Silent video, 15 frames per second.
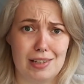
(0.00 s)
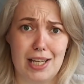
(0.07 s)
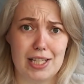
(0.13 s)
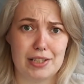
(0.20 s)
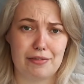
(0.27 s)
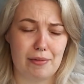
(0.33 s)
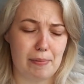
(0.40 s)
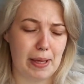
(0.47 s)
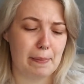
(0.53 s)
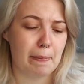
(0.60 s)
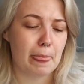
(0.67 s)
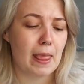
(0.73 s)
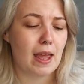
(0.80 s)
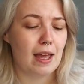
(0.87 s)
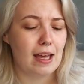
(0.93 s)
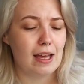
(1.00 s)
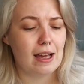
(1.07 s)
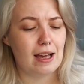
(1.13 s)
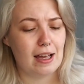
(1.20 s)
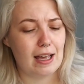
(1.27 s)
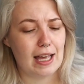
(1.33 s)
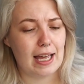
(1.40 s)
it's for me.
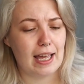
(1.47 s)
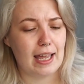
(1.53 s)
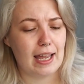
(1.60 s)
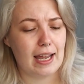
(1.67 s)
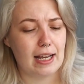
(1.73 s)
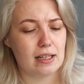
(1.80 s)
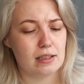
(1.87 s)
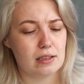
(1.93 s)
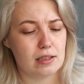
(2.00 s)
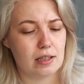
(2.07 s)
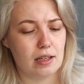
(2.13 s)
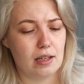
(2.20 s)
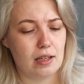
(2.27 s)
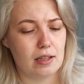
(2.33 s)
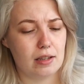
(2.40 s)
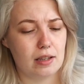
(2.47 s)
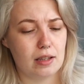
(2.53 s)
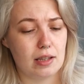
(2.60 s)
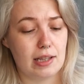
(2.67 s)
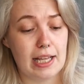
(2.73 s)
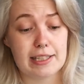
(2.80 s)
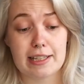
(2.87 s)
And
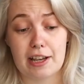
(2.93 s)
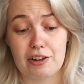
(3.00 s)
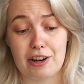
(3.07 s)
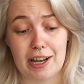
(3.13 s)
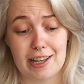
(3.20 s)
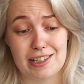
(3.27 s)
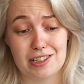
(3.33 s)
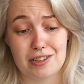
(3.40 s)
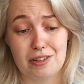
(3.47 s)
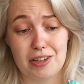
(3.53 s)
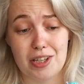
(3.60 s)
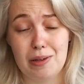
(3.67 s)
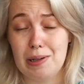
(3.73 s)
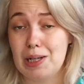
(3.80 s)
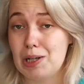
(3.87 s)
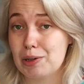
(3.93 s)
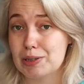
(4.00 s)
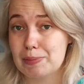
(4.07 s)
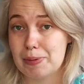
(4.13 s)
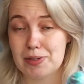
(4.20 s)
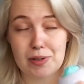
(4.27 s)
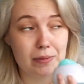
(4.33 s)
Let's Get Cracking's got a cute little
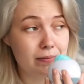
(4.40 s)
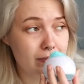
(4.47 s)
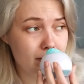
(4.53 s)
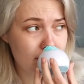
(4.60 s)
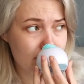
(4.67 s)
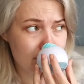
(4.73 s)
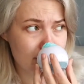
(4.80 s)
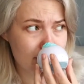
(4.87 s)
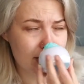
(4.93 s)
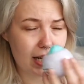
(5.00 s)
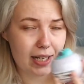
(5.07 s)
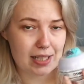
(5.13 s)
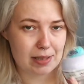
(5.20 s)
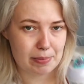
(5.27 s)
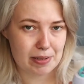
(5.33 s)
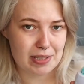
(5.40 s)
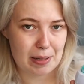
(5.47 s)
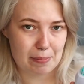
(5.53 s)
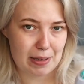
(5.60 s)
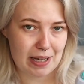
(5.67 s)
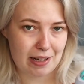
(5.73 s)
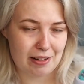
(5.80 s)
octopus on. One
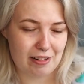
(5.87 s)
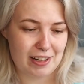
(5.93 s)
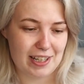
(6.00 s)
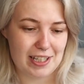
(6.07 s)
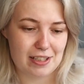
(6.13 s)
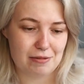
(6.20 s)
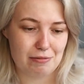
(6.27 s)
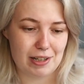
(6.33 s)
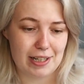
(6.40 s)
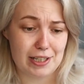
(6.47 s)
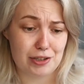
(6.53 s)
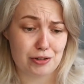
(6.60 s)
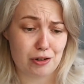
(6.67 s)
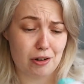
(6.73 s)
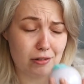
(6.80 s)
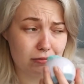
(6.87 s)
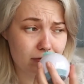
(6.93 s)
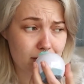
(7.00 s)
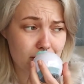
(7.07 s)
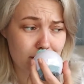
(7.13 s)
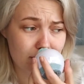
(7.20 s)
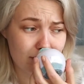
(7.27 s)
by black currant, it's really strong.
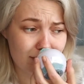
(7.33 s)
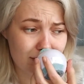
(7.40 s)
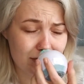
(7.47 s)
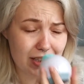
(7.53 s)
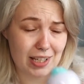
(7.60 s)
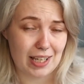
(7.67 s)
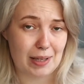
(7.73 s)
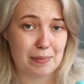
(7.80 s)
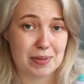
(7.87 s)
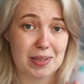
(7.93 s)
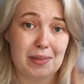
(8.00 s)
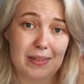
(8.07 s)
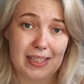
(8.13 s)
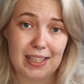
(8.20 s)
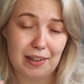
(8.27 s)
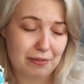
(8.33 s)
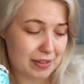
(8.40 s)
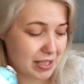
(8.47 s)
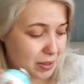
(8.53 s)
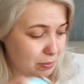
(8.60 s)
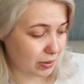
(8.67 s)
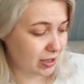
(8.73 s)
I absolutely love
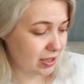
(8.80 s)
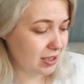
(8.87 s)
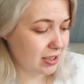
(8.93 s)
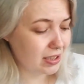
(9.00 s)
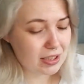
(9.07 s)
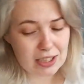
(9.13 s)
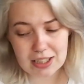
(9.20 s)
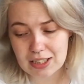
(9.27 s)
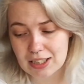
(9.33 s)
this one.